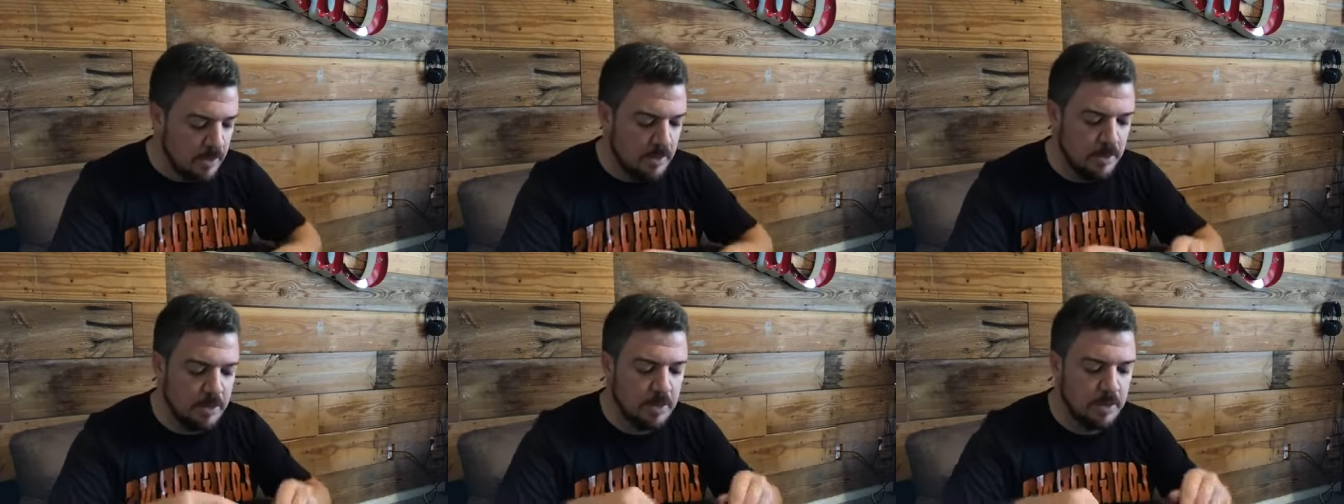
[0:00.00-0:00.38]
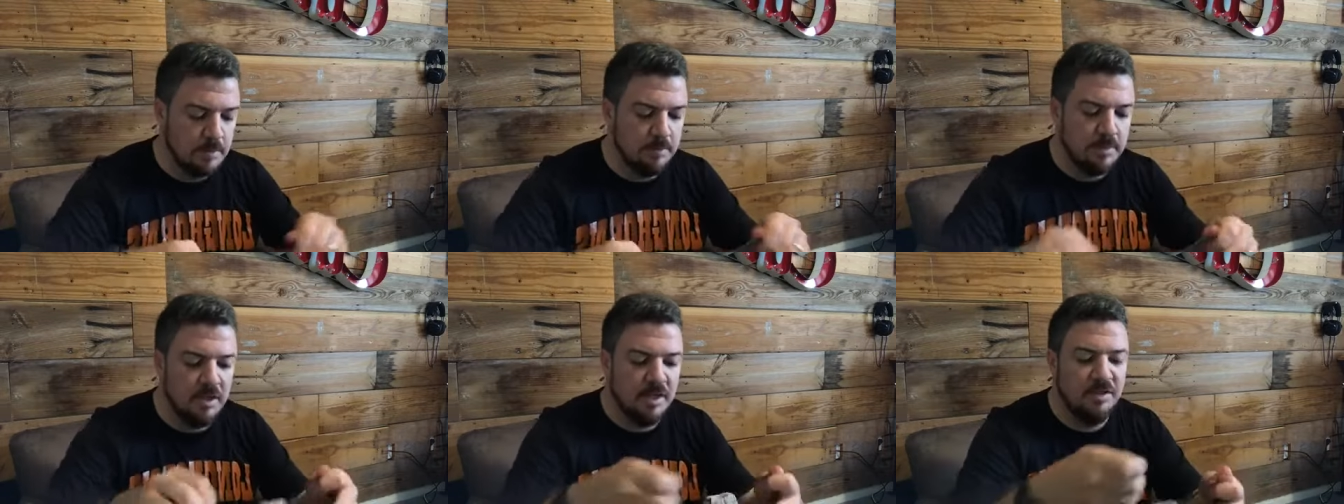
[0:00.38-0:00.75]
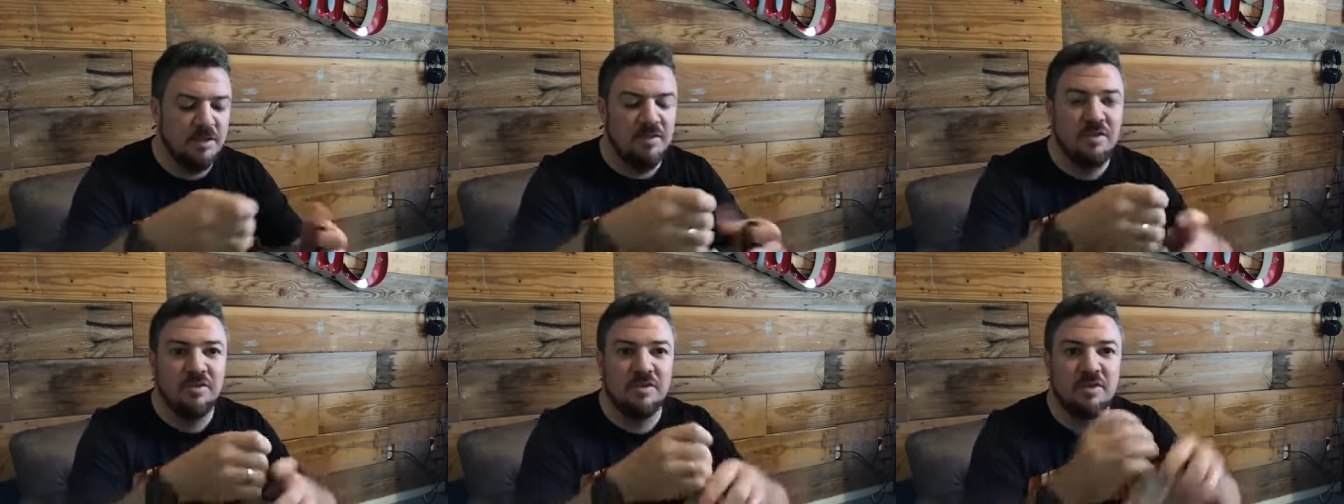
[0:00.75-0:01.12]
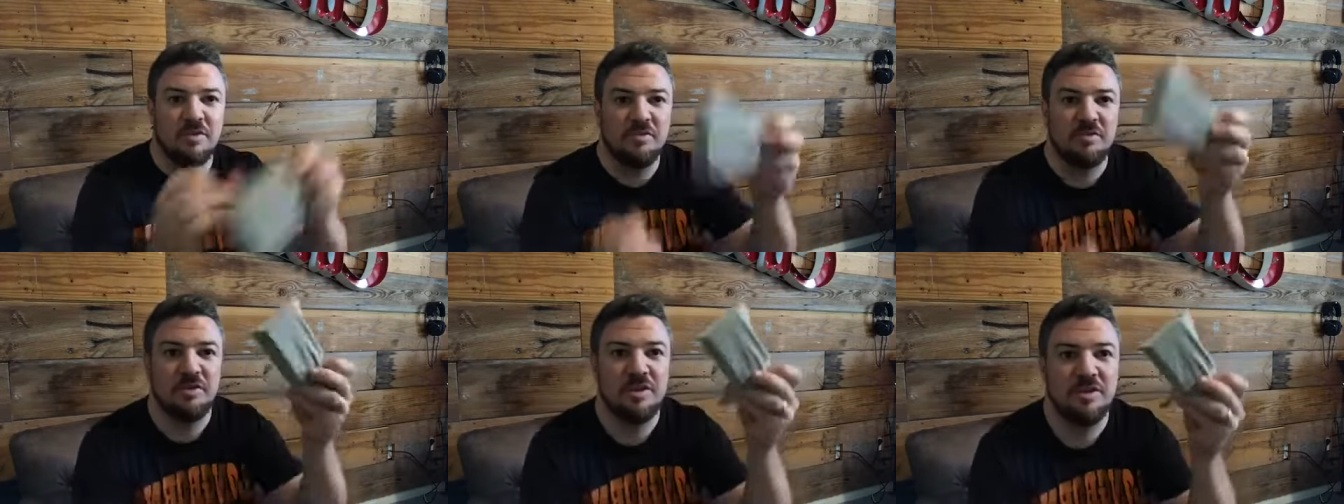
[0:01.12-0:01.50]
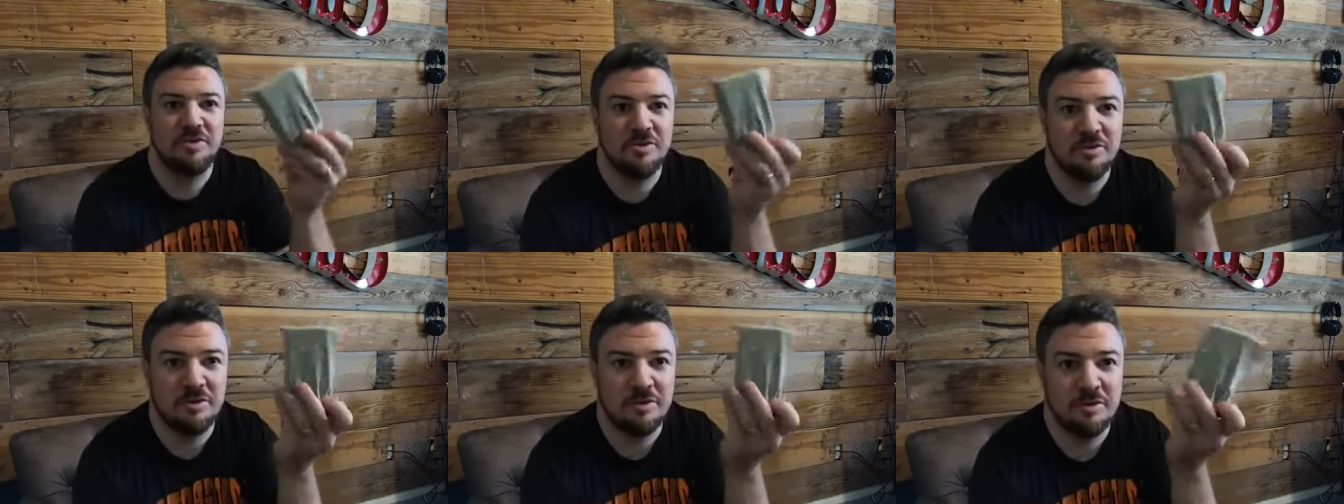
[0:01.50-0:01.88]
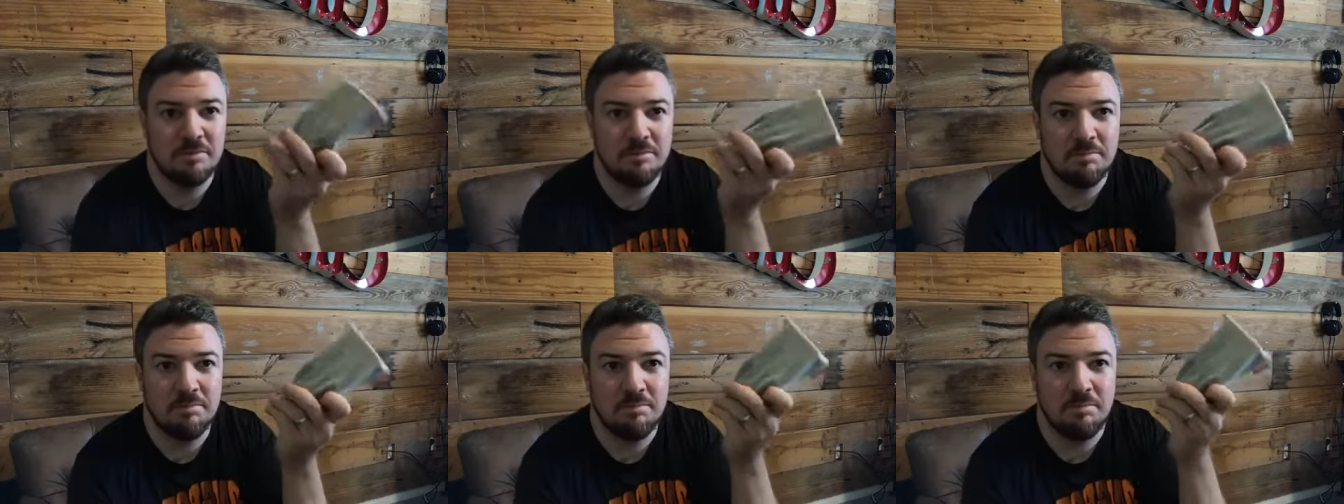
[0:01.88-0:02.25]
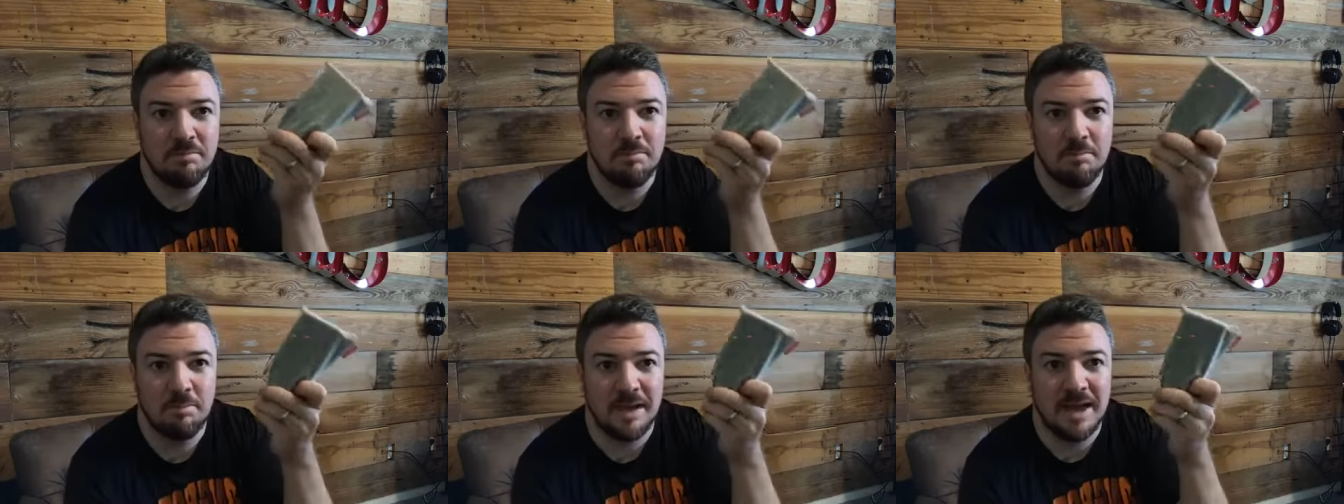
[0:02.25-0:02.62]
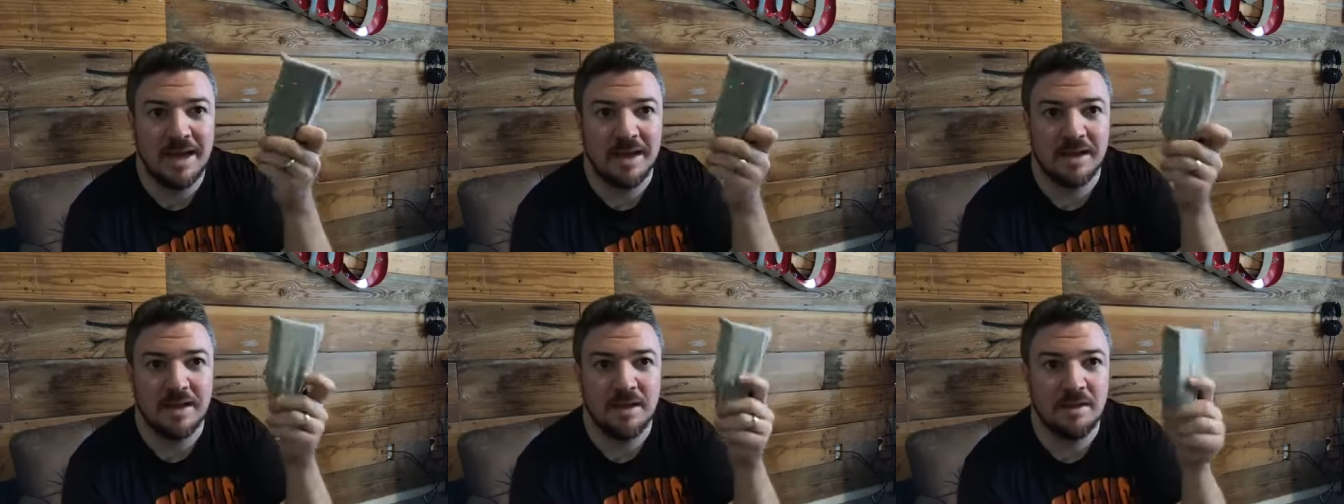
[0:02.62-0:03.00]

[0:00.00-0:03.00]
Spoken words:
And then this goes in your bag.